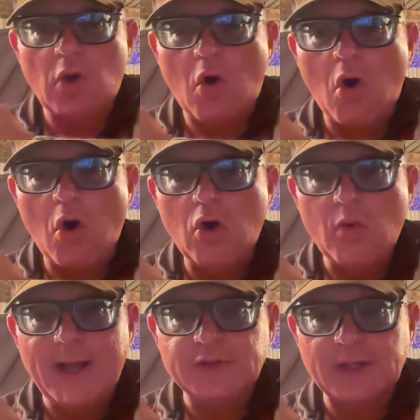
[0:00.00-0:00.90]

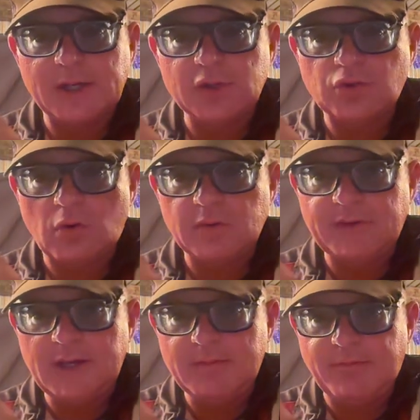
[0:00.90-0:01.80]
always in control of
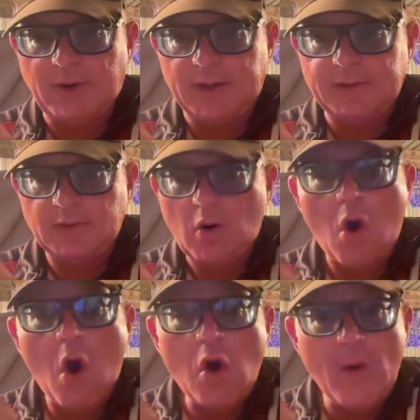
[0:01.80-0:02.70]
the imprint.
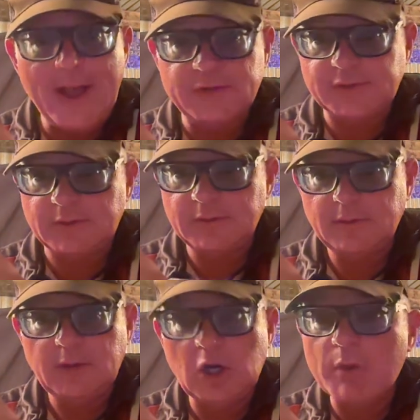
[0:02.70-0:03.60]
Always.
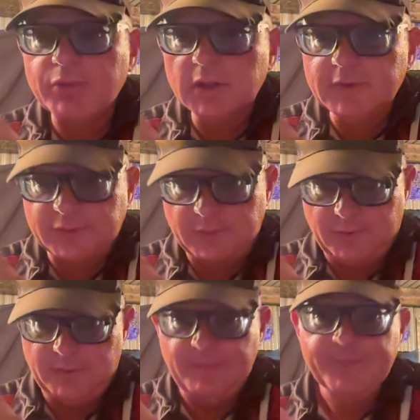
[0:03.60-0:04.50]
And I'll prove it to
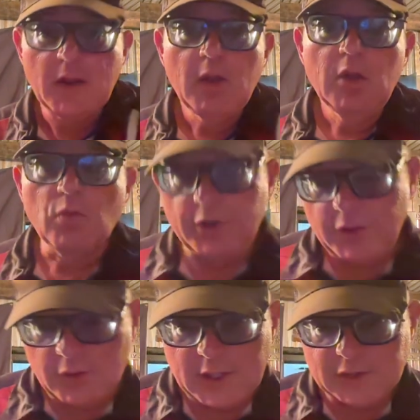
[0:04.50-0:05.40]
you. When
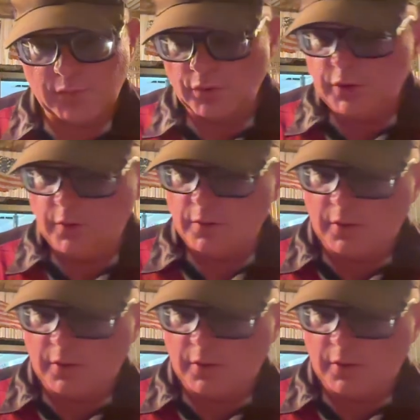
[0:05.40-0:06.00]
you're